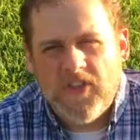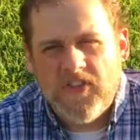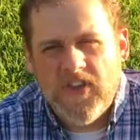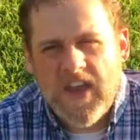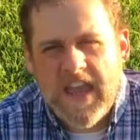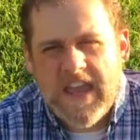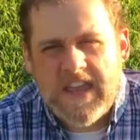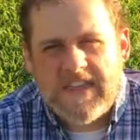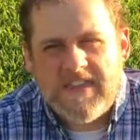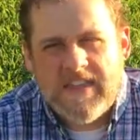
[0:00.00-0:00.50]

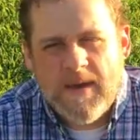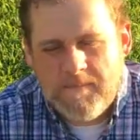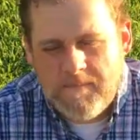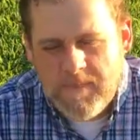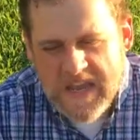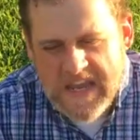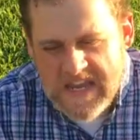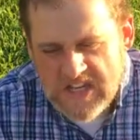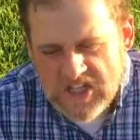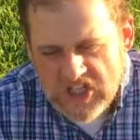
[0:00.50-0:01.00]
think
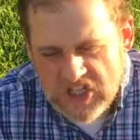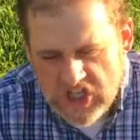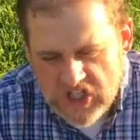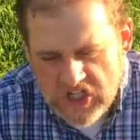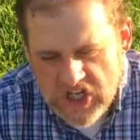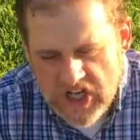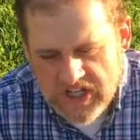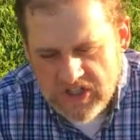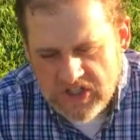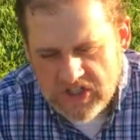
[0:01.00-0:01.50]
that being
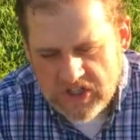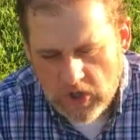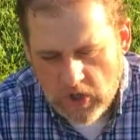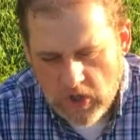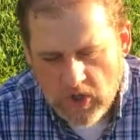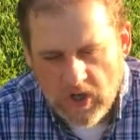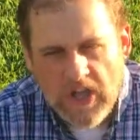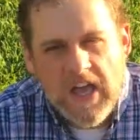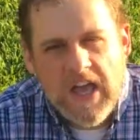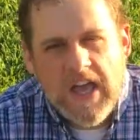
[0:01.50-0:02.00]

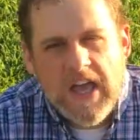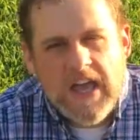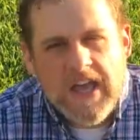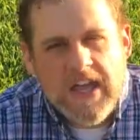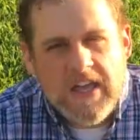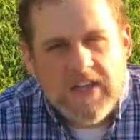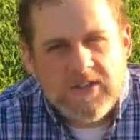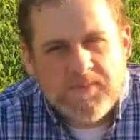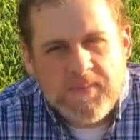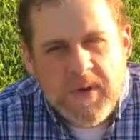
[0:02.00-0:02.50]
gentle
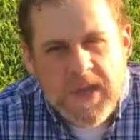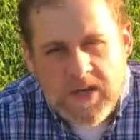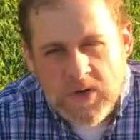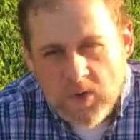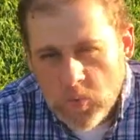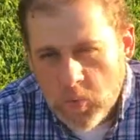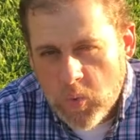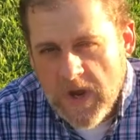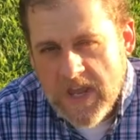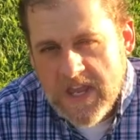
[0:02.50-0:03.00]
is
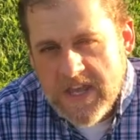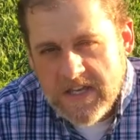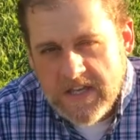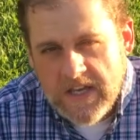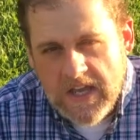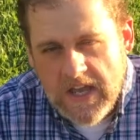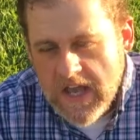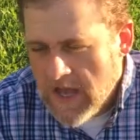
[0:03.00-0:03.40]
being weak.